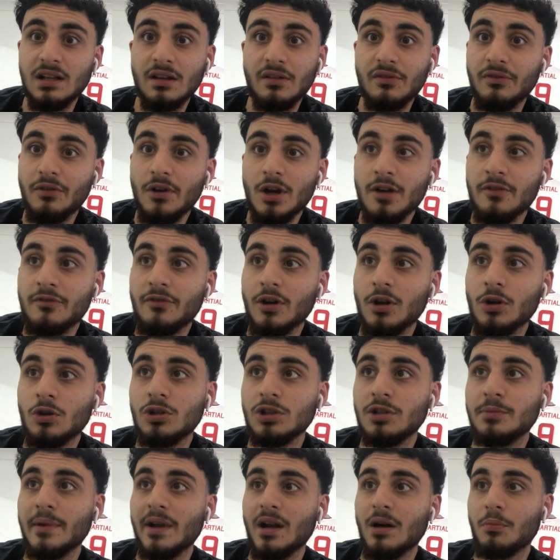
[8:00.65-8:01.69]
very, very
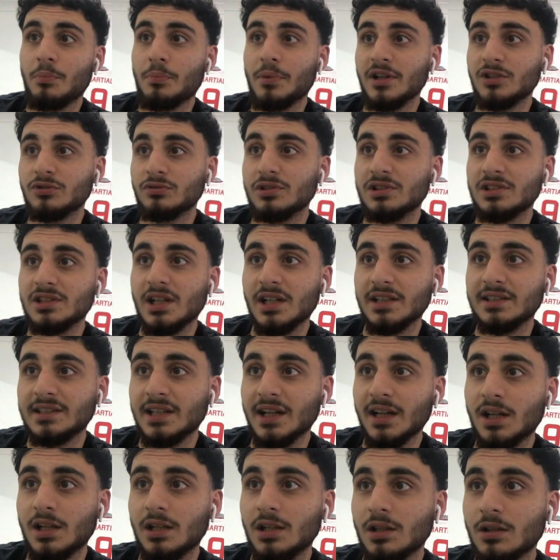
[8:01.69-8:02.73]
good, man. I'm impressed with this guy's
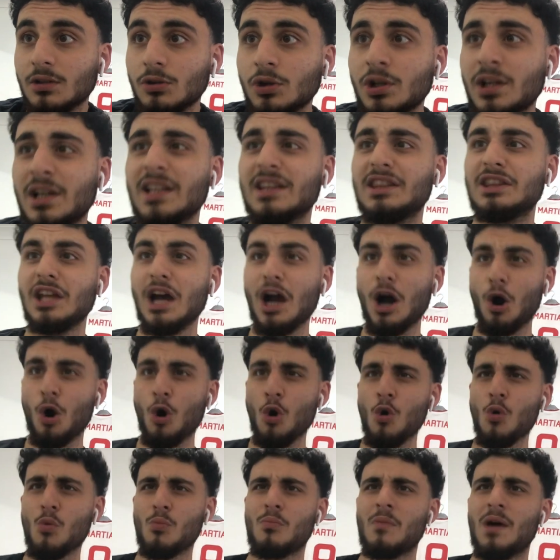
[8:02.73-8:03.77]
tackling. Look at that.
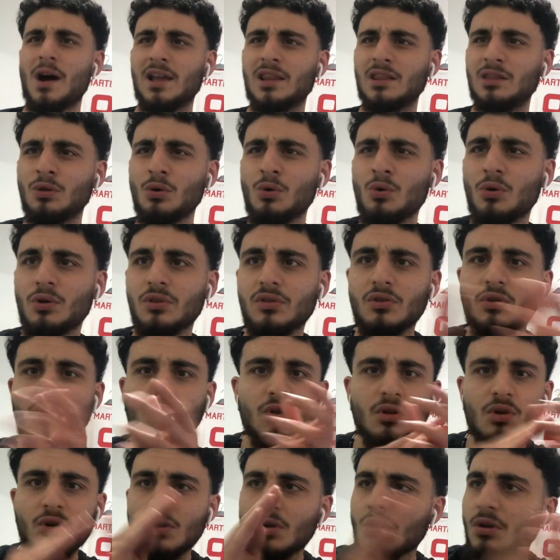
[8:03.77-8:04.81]
Oh, my Lord.
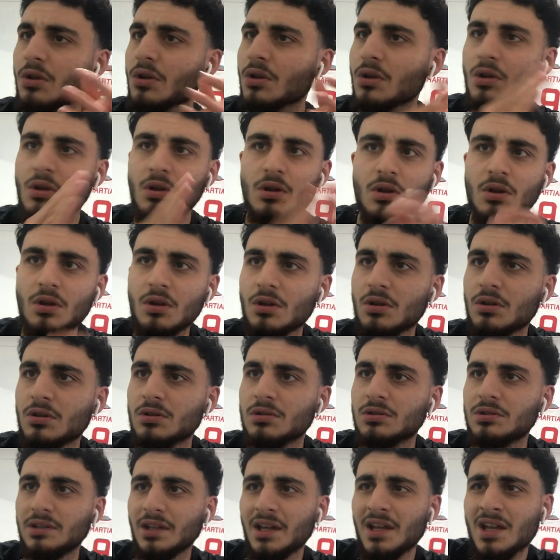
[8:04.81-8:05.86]

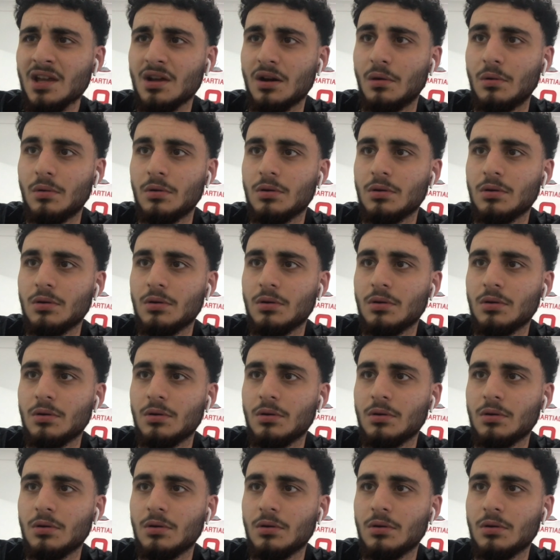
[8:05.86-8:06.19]
Damn.